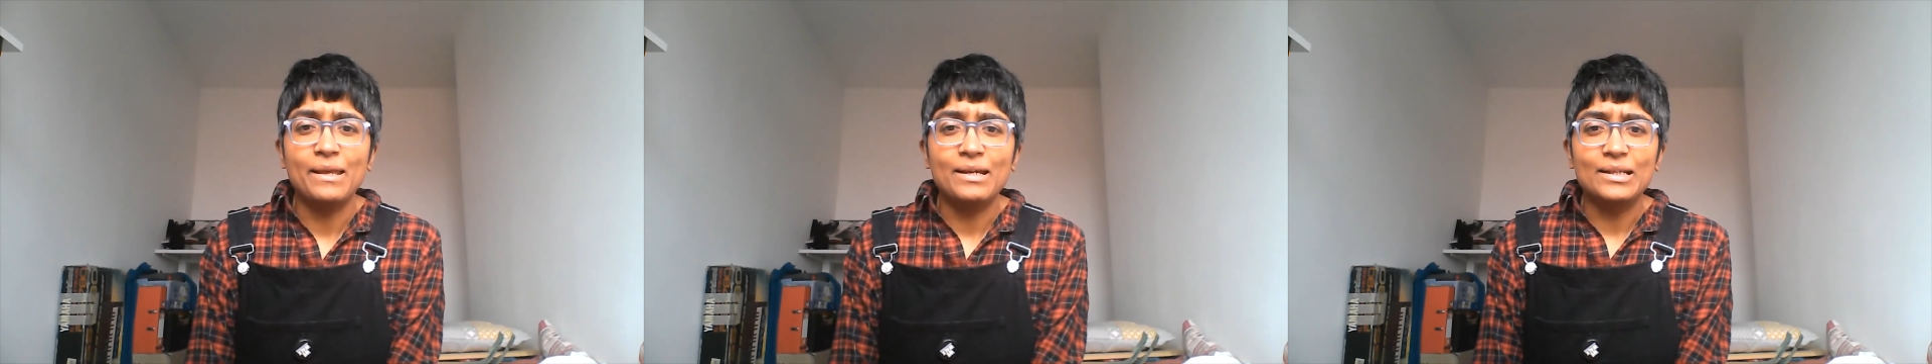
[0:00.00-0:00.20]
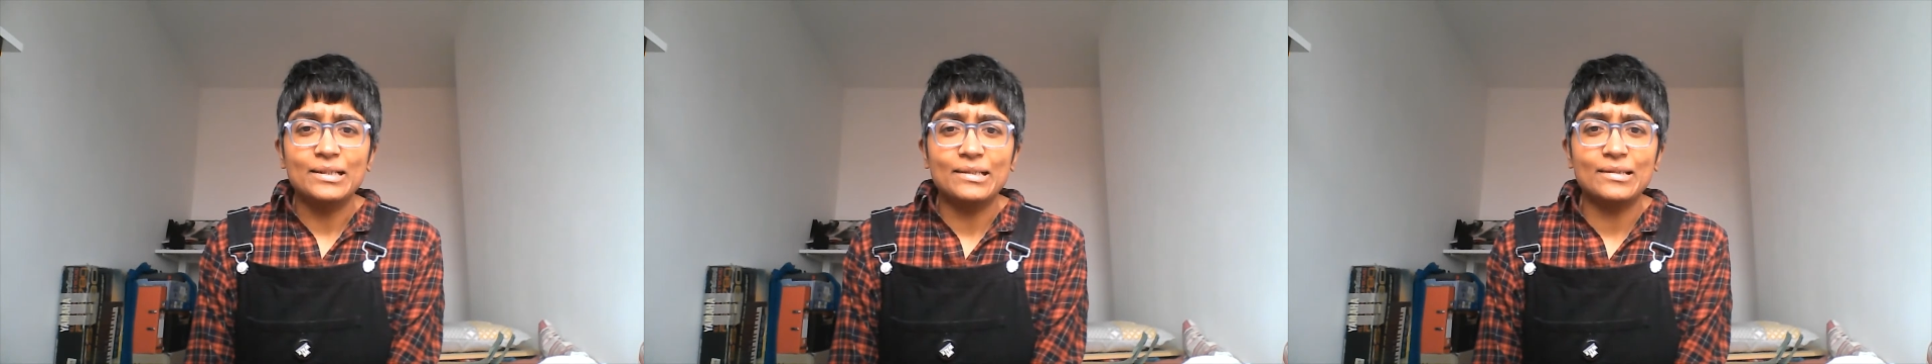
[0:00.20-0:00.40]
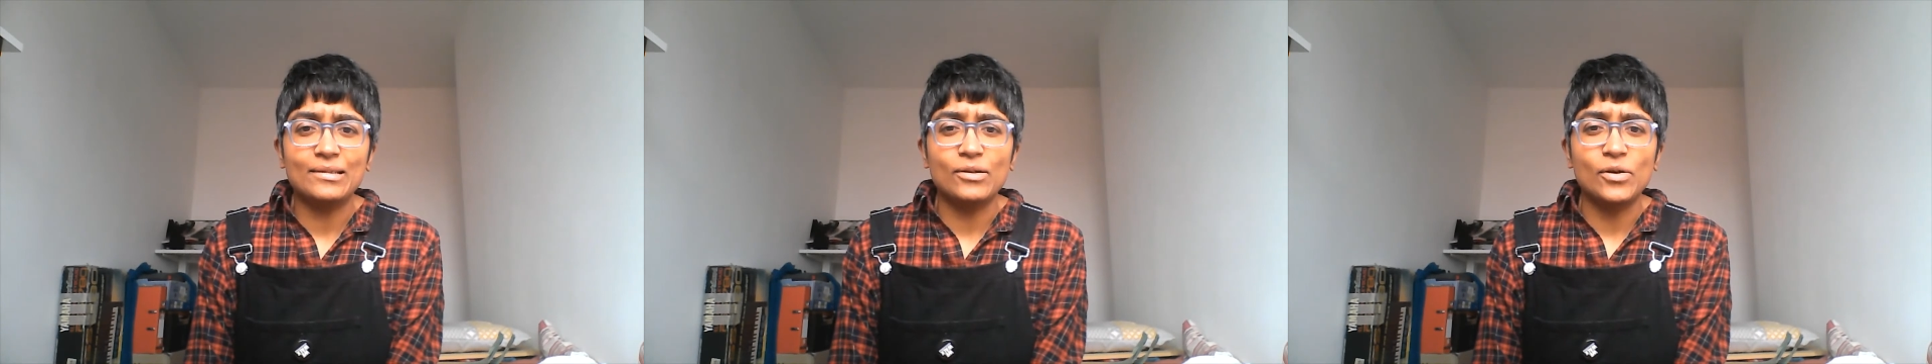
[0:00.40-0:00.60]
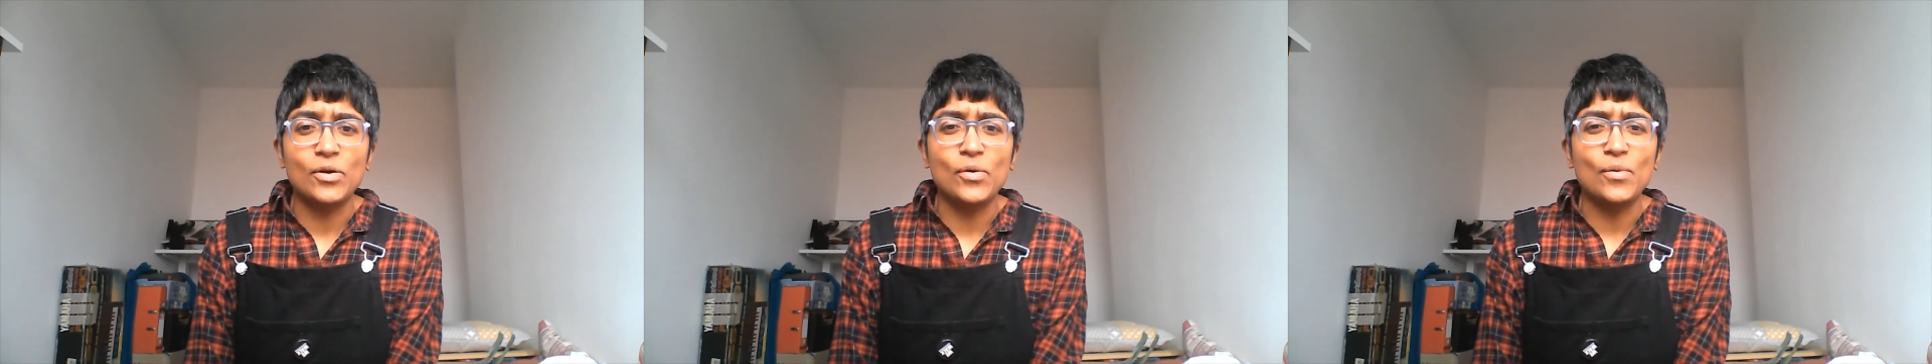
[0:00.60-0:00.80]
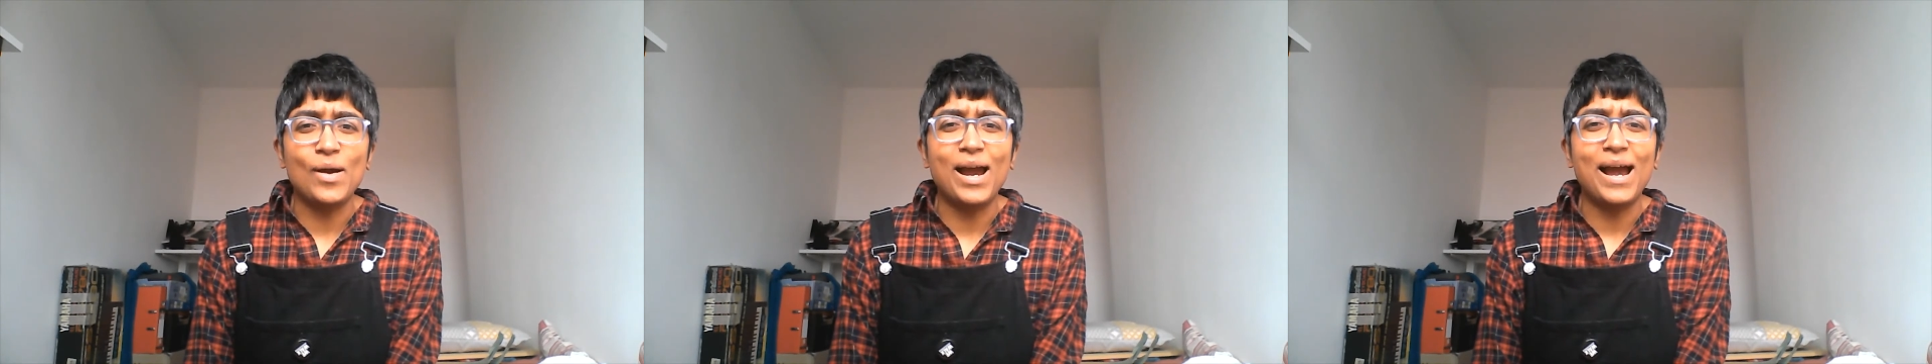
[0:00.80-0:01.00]

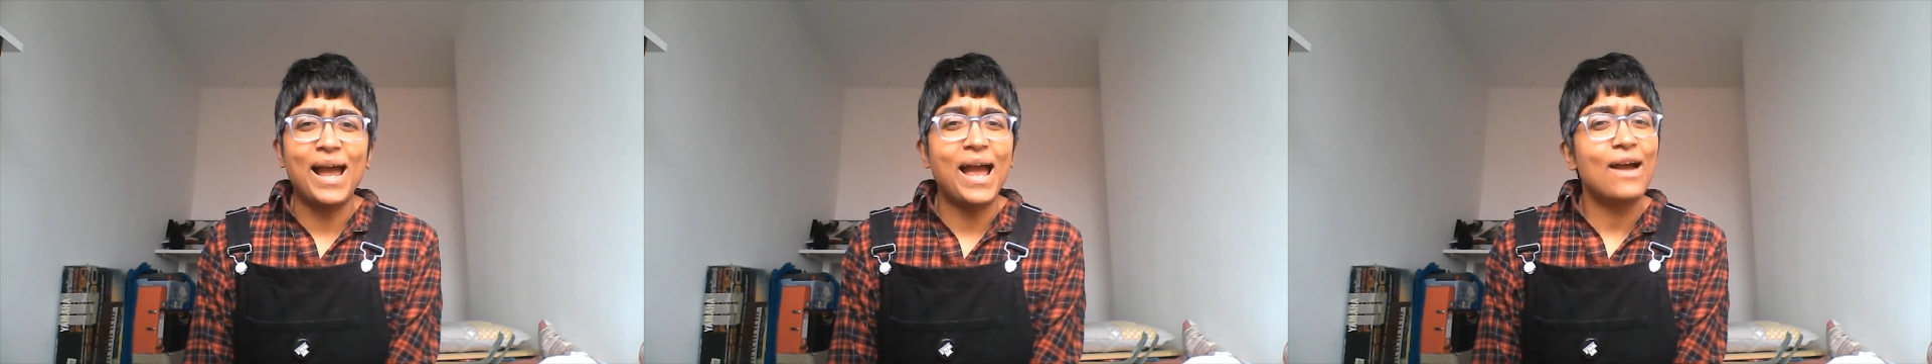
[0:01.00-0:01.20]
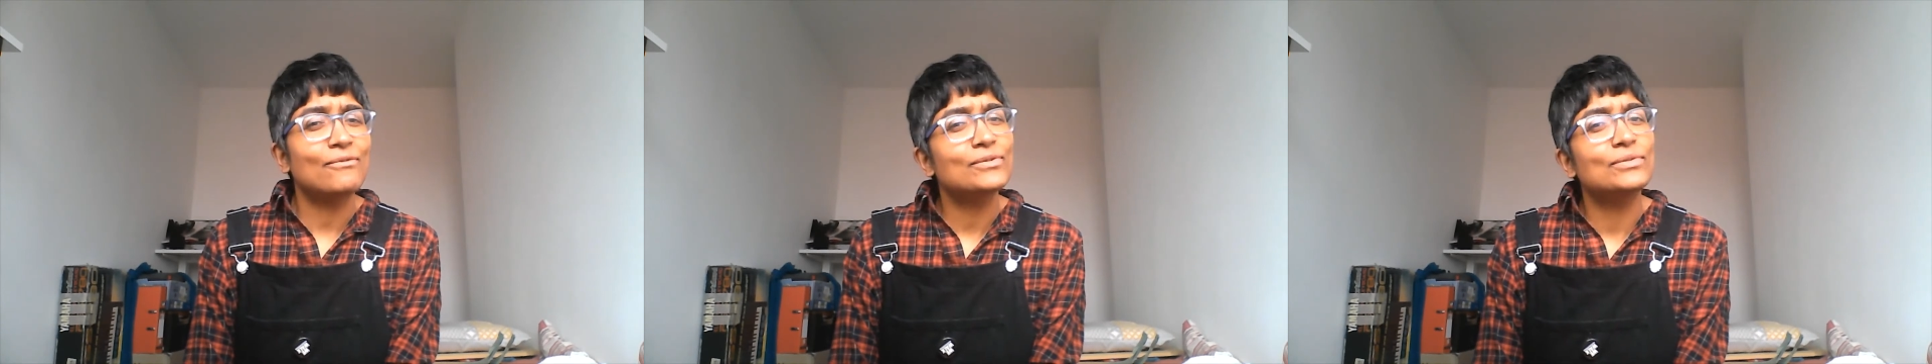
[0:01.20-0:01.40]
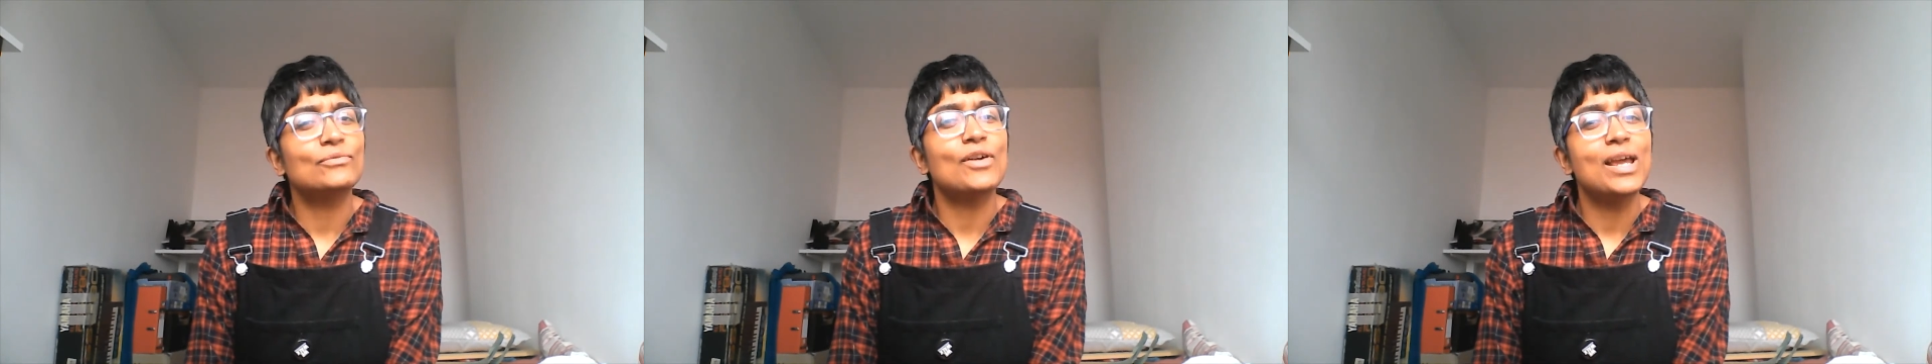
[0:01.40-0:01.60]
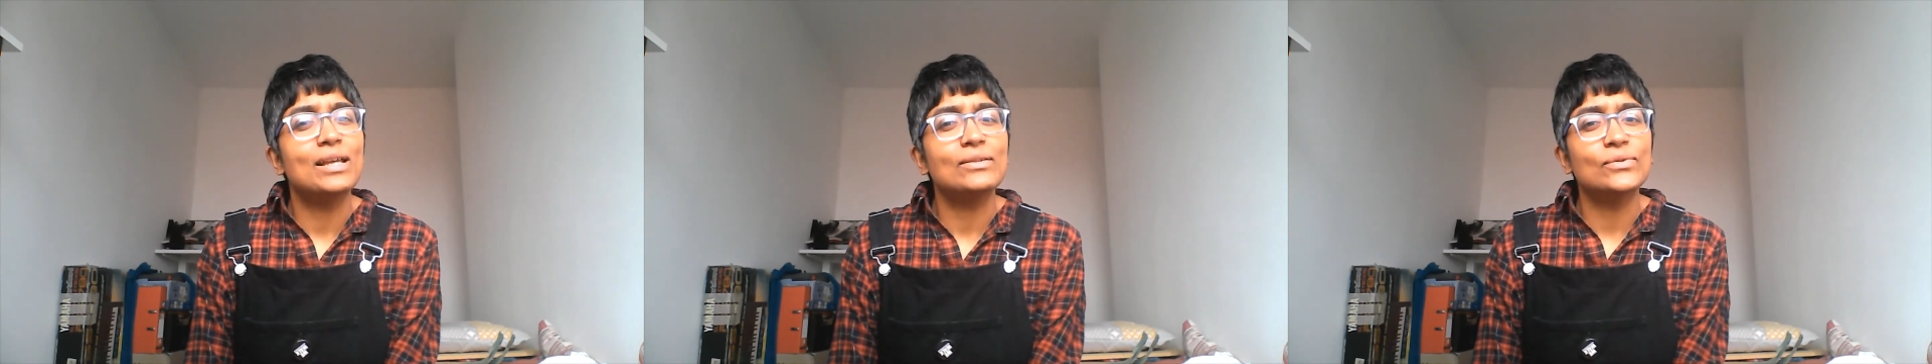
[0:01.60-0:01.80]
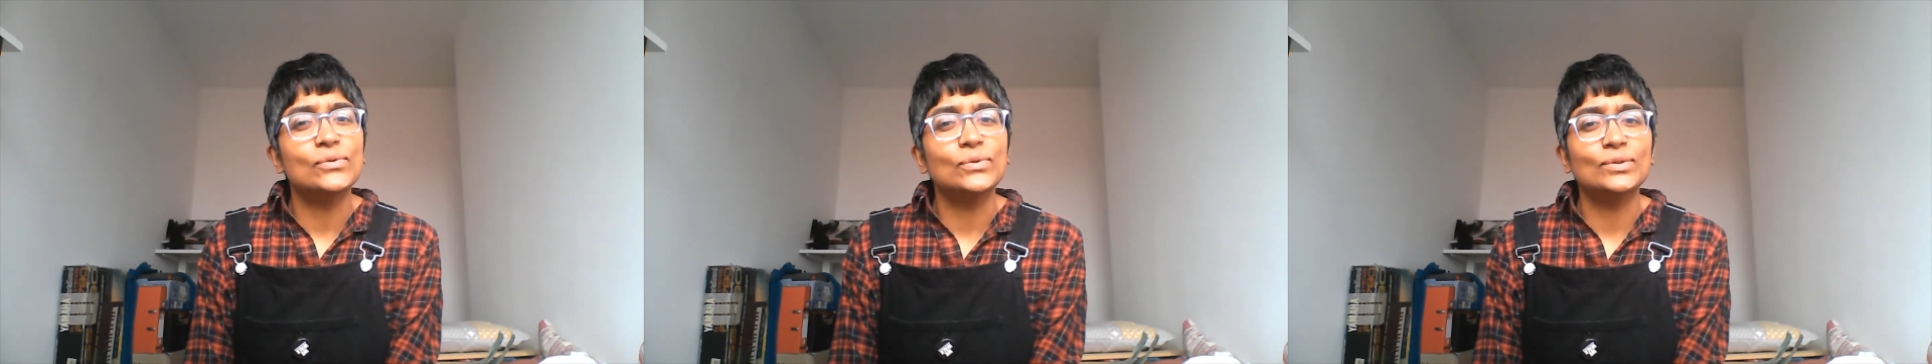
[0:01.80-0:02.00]
so I haven't read
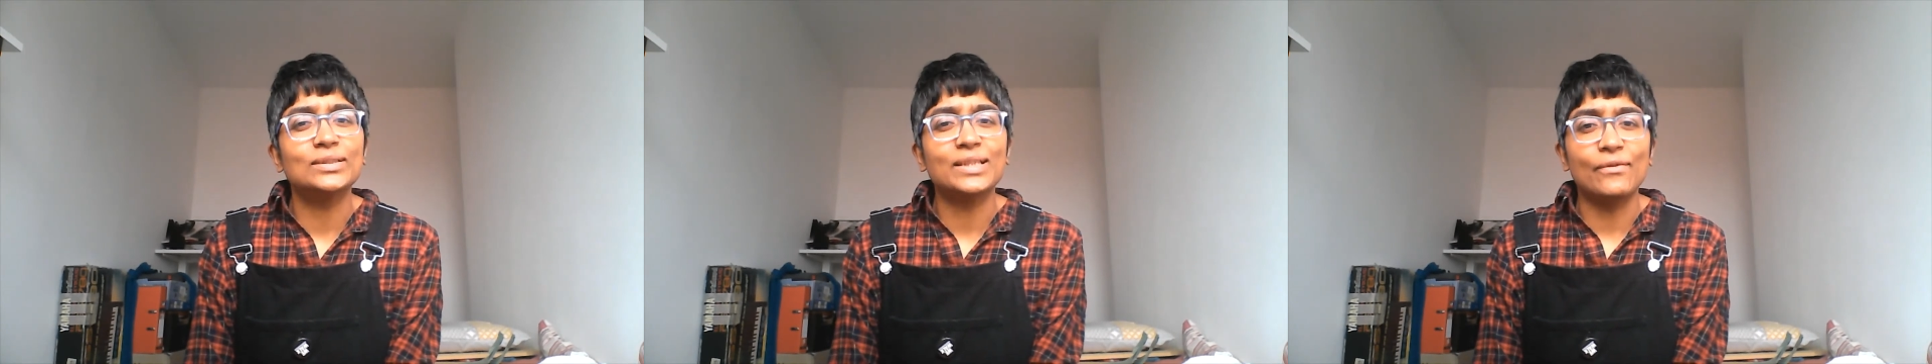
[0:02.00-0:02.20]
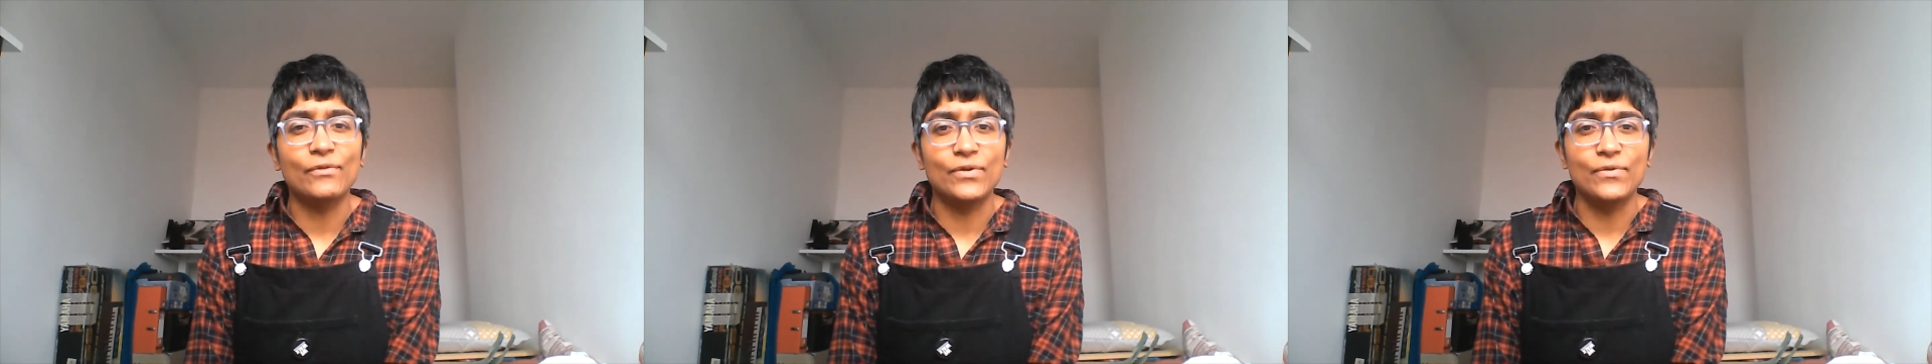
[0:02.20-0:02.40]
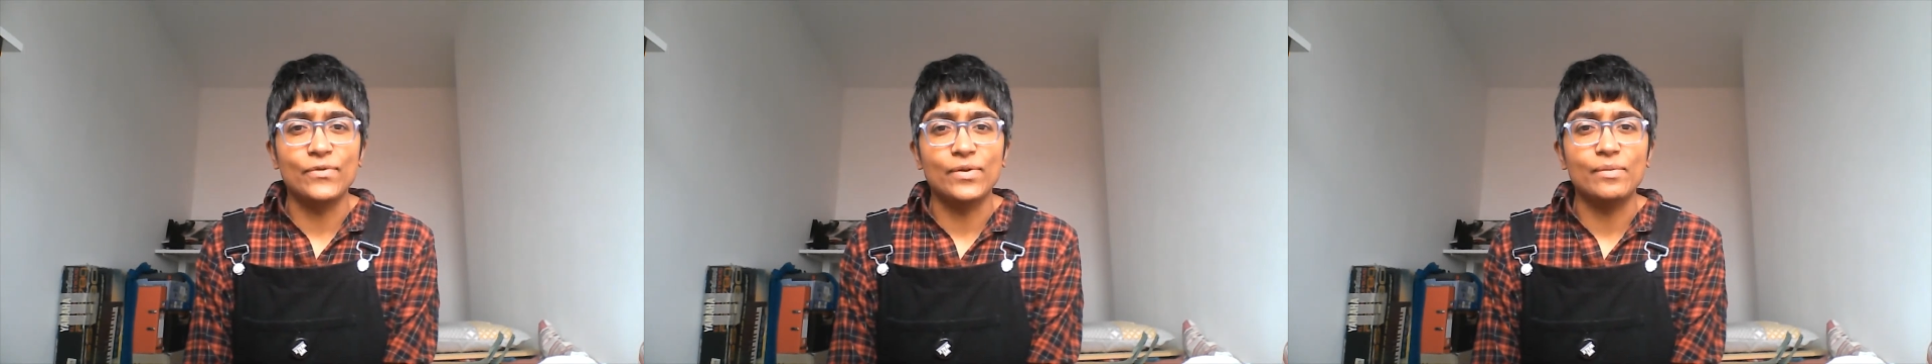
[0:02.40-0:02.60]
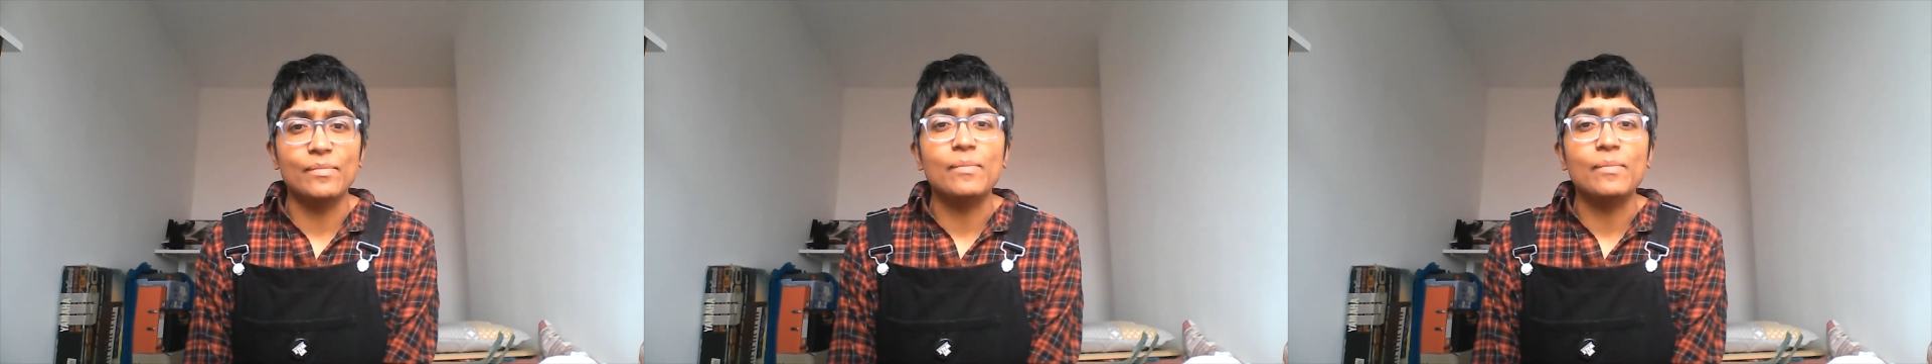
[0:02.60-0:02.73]
all seven of them,